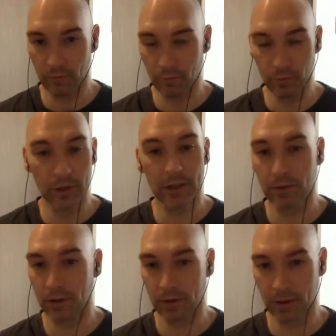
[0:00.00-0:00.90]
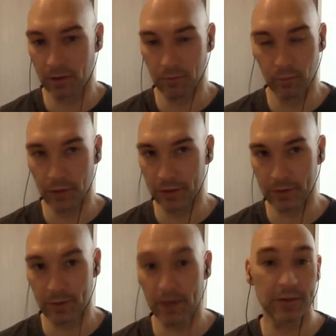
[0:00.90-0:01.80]
really what this
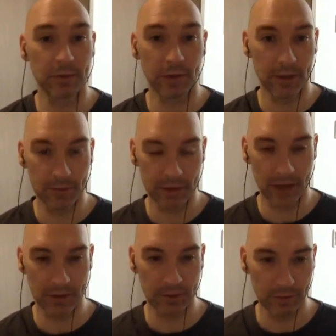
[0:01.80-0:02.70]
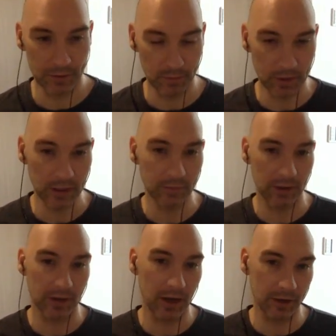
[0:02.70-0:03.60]
process really comes down to is being
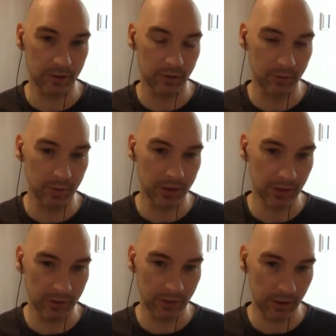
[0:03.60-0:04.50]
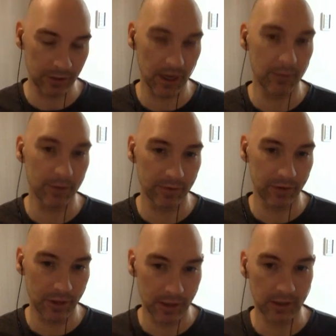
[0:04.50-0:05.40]
methodical, being on time with
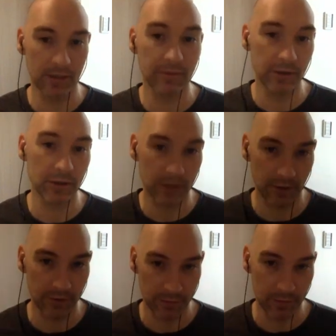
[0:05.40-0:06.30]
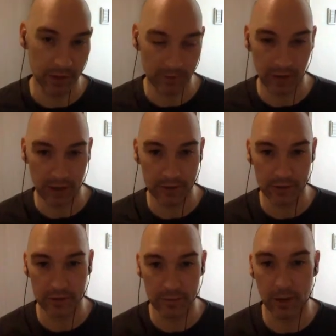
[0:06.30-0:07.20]
everything, and giving yourself as many
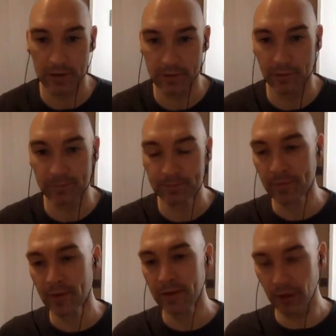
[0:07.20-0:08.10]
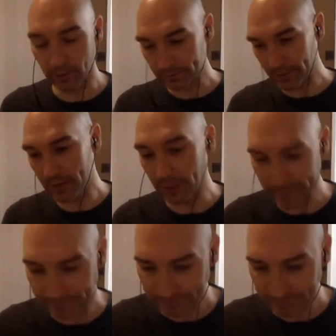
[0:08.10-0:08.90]
advantages as possible. So anyway,